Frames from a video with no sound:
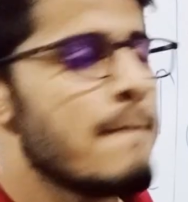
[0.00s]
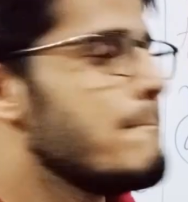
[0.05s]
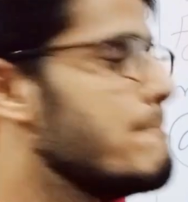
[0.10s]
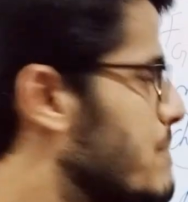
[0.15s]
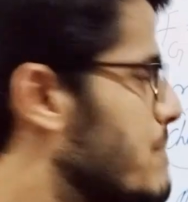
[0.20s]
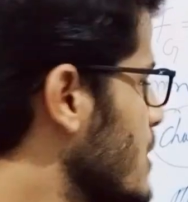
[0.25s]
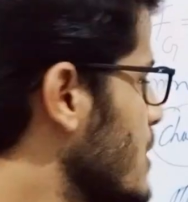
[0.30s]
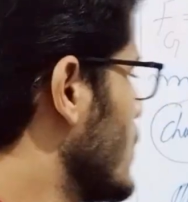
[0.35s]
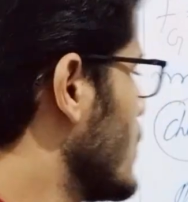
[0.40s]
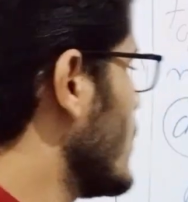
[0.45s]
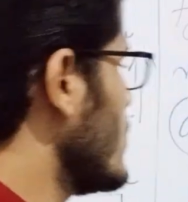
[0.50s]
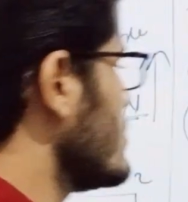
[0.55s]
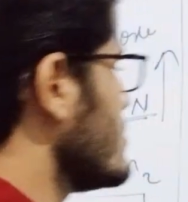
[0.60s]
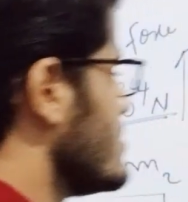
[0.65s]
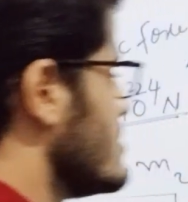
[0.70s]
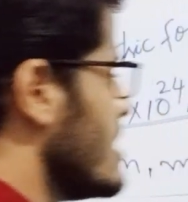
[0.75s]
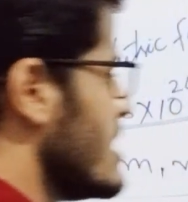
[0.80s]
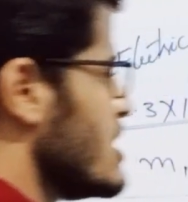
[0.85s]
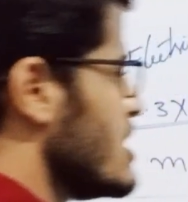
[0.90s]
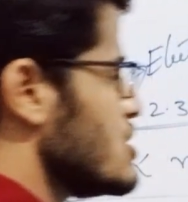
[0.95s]
Because
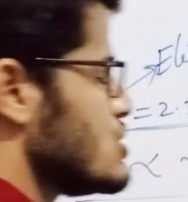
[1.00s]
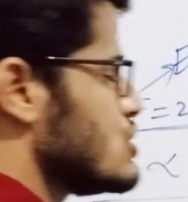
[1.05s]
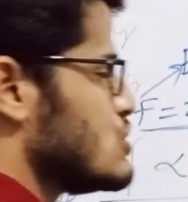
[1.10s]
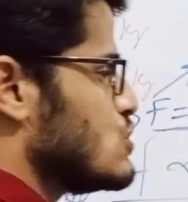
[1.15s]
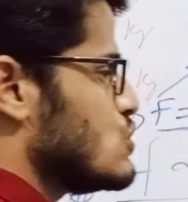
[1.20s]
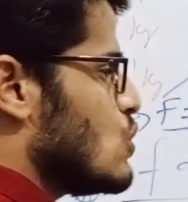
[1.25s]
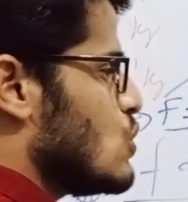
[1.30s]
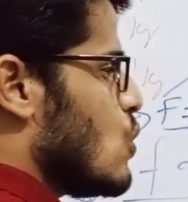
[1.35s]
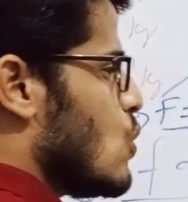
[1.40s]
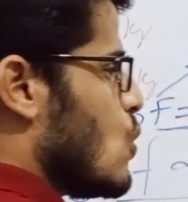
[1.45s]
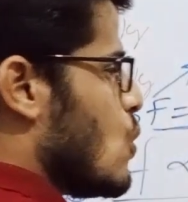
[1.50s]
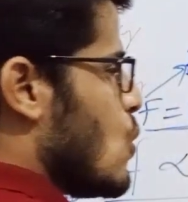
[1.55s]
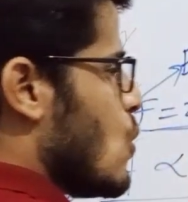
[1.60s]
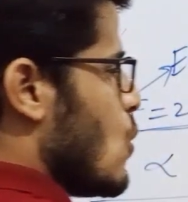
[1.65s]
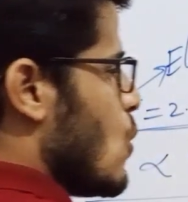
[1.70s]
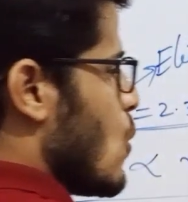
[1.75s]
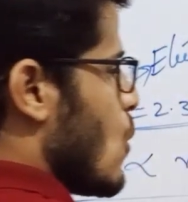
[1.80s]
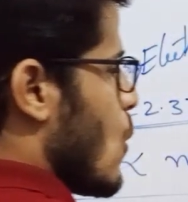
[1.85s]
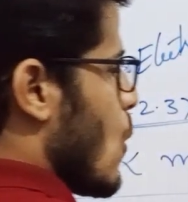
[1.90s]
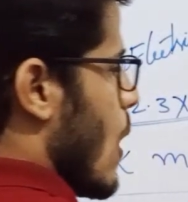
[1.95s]
there is
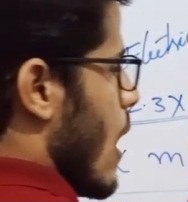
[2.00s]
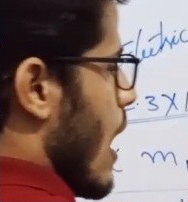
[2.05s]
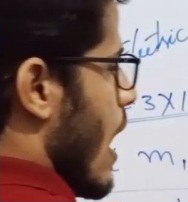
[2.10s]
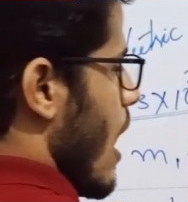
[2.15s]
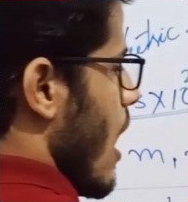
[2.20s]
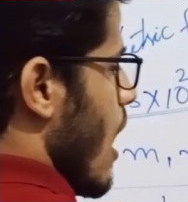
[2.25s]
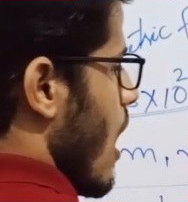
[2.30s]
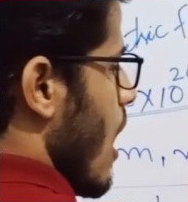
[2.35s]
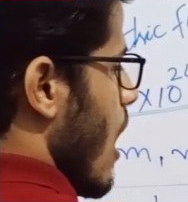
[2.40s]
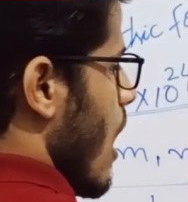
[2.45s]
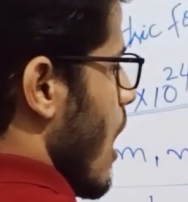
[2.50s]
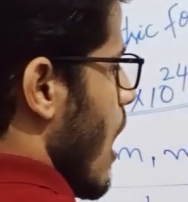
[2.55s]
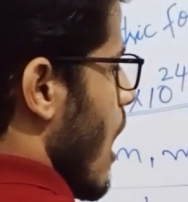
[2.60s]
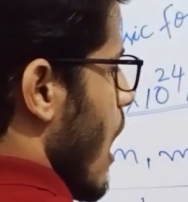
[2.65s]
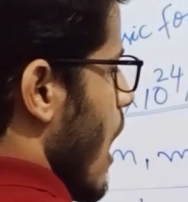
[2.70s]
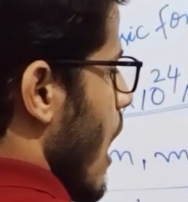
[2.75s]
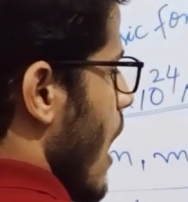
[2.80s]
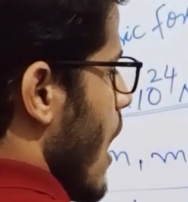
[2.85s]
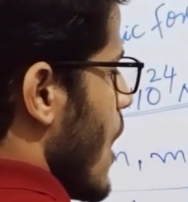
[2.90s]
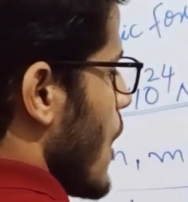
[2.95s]
no
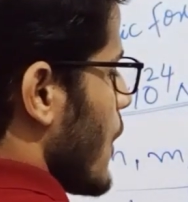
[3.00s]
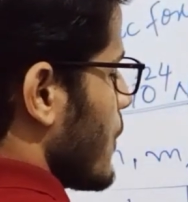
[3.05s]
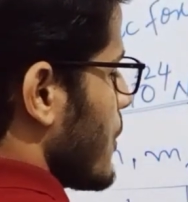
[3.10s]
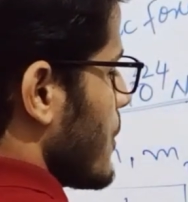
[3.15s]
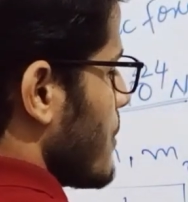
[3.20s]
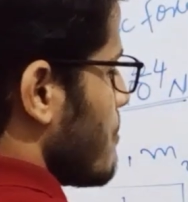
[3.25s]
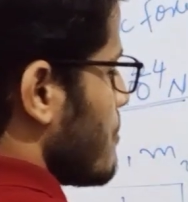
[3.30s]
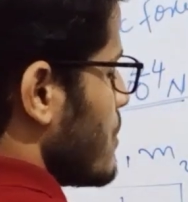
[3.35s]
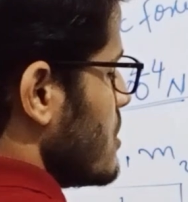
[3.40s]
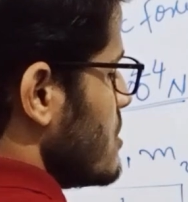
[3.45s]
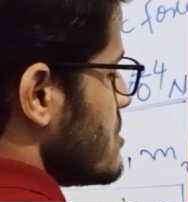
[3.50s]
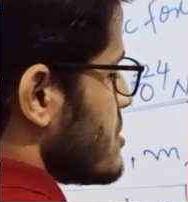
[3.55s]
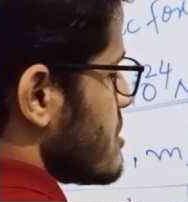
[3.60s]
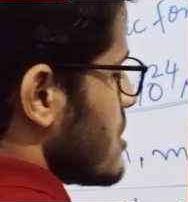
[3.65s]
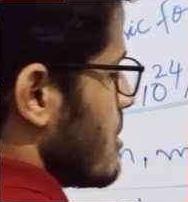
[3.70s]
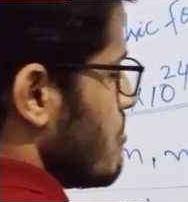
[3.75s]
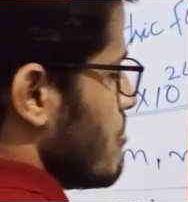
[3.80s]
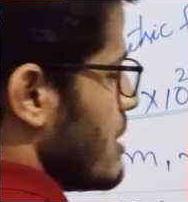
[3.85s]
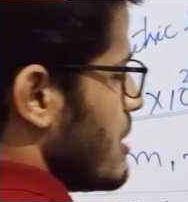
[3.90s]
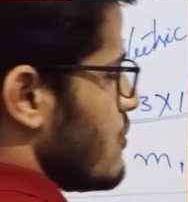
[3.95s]

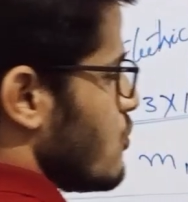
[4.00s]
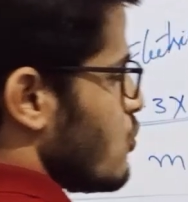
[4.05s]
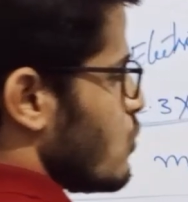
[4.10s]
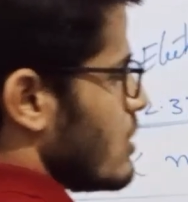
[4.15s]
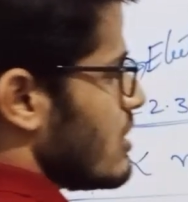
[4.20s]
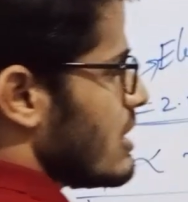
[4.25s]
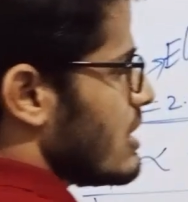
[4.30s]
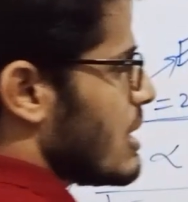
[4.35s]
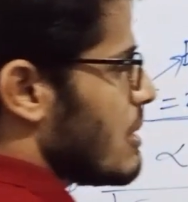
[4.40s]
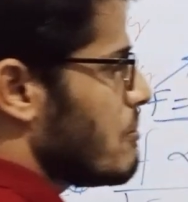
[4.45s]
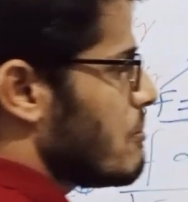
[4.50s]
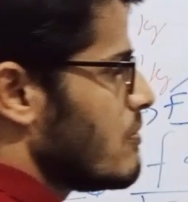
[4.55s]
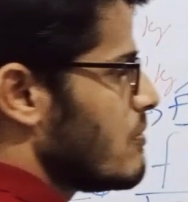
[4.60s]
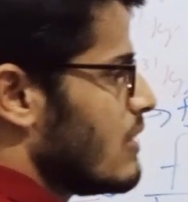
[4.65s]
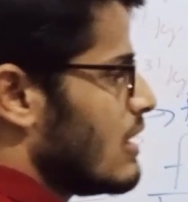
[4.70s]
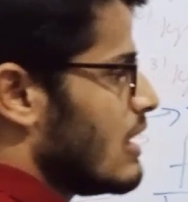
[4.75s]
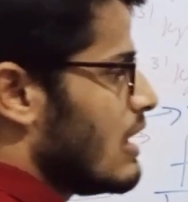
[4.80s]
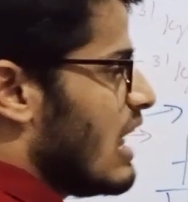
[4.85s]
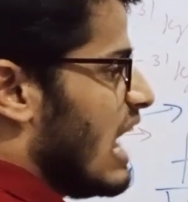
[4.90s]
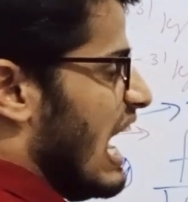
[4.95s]
repulsion between them,
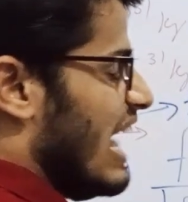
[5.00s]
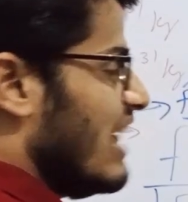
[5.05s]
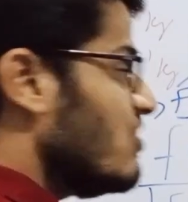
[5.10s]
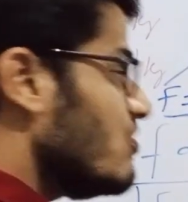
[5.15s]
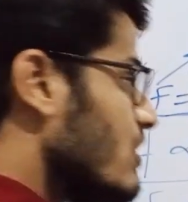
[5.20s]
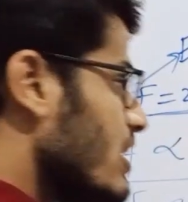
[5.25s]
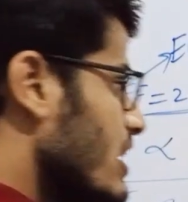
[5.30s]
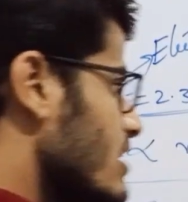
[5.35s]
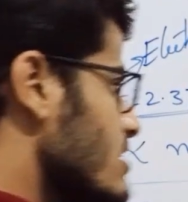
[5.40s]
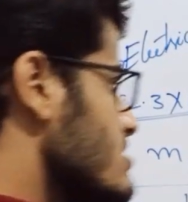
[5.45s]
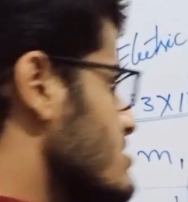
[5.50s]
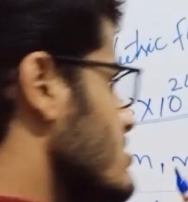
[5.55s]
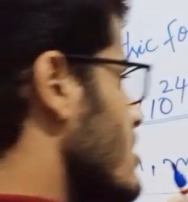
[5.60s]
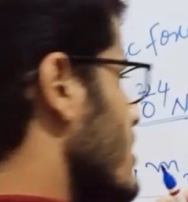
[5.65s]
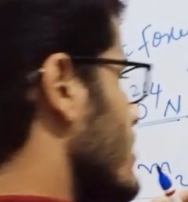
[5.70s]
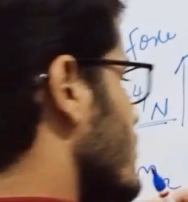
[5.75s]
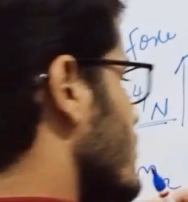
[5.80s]
and there is the